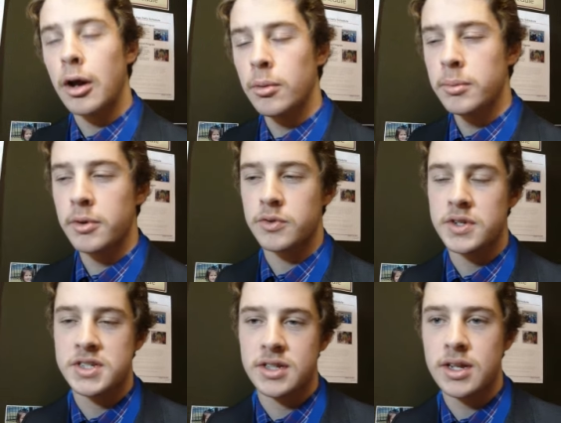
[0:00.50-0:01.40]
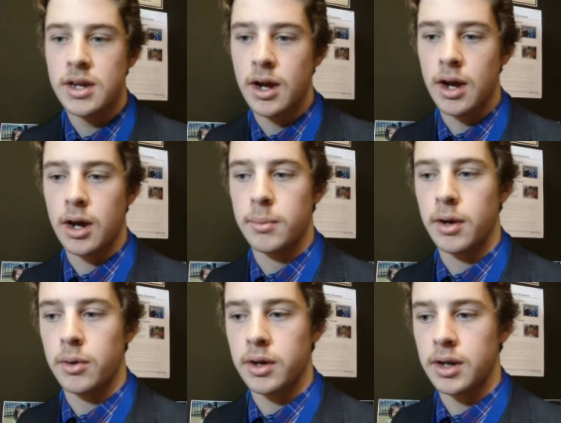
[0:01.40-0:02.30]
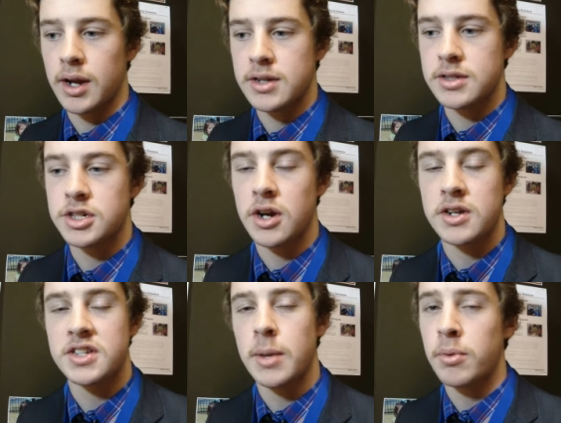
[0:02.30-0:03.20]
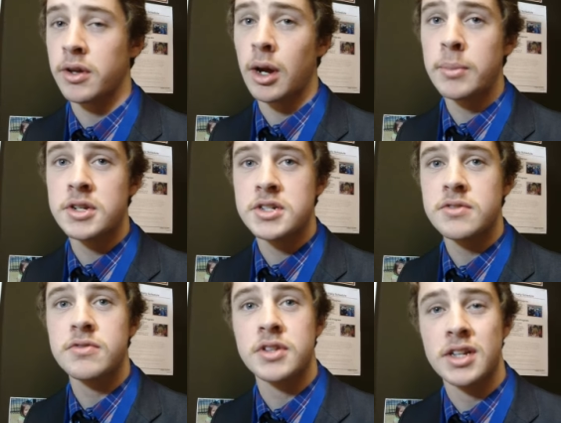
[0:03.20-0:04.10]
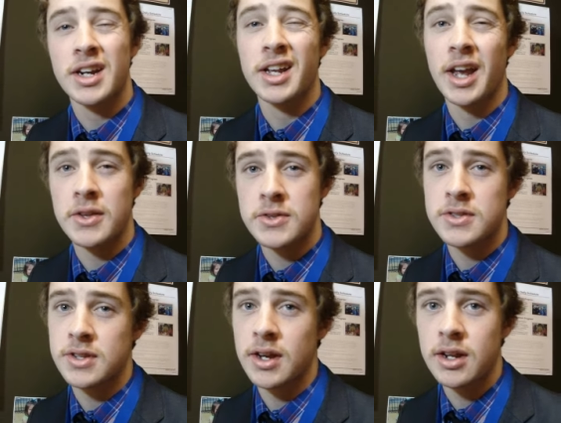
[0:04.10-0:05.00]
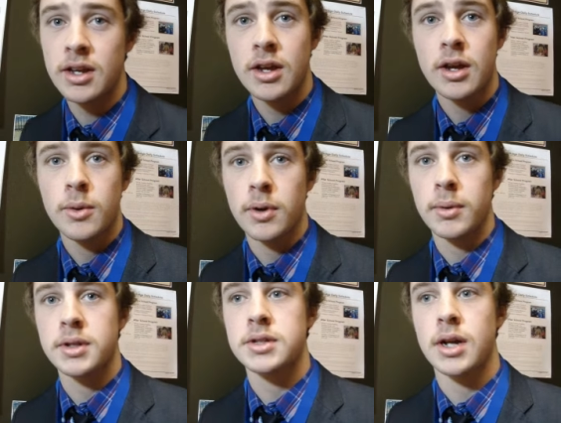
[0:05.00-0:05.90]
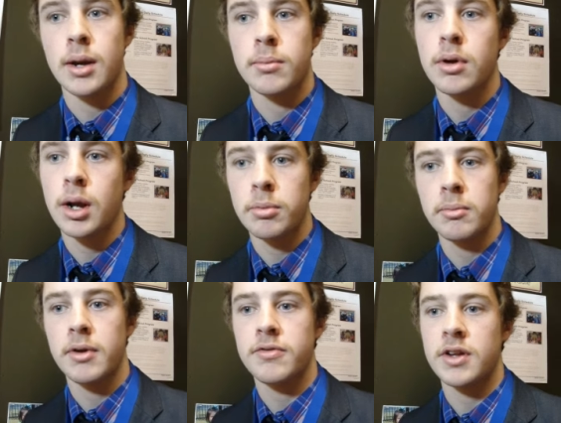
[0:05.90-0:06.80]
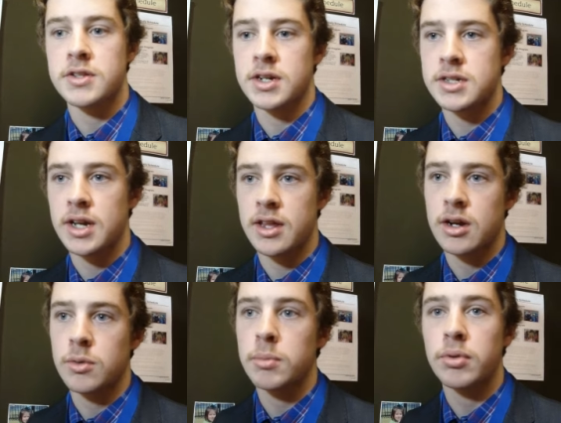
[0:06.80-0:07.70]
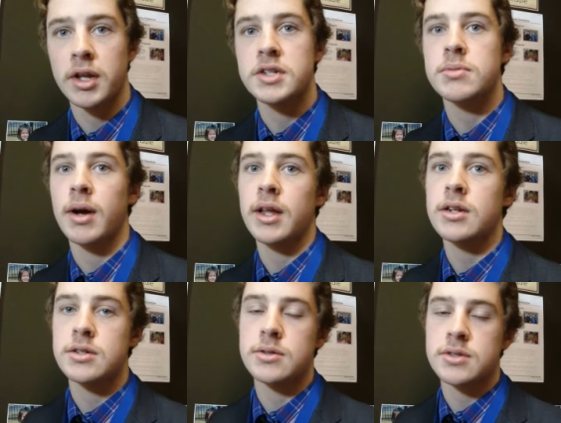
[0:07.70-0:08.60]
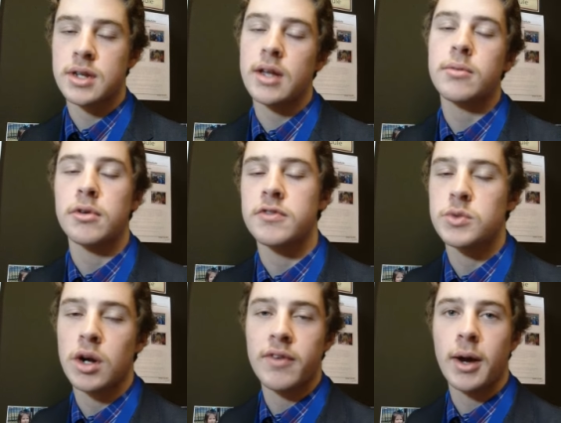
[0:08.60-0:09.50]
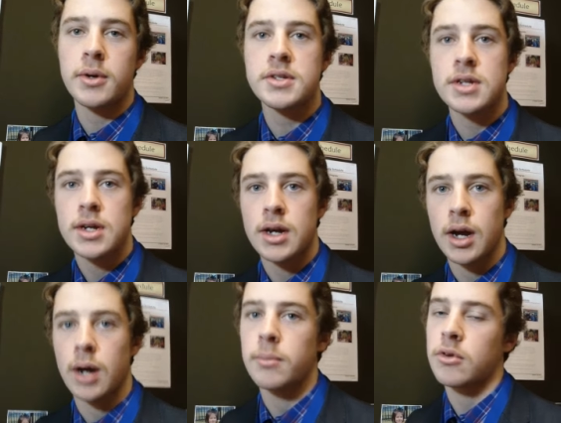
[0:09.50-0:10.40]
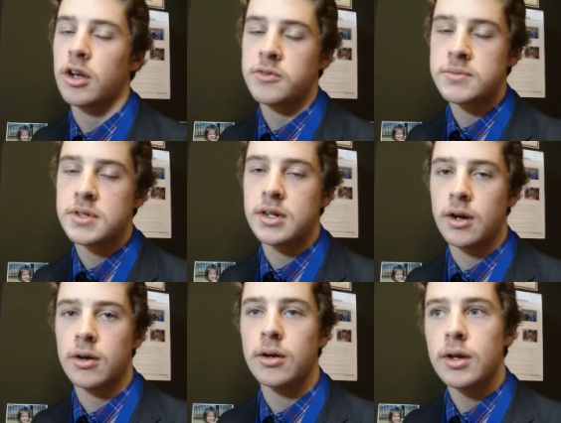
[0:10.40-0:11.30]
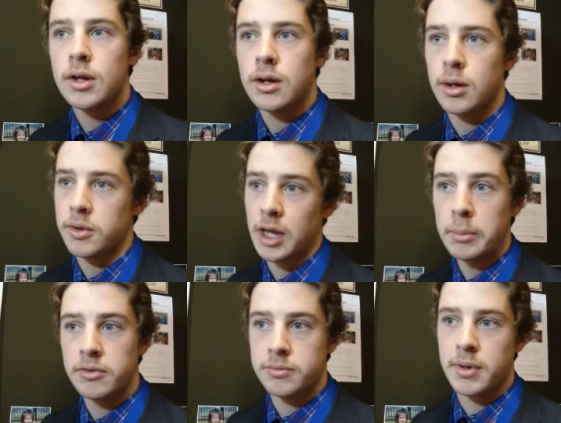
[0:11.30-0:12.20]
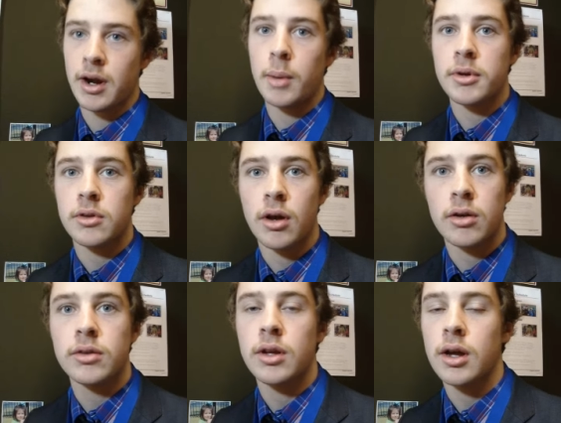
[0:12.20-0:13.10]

Probably most recently, um, I organized the charity skateboarding competition for the Canadian Cancer Society, where which um, a couple of my friends got together and we pledged money to skateboard for 12 hours um, across from City Hall uh, with help of Mayor Al McDonald.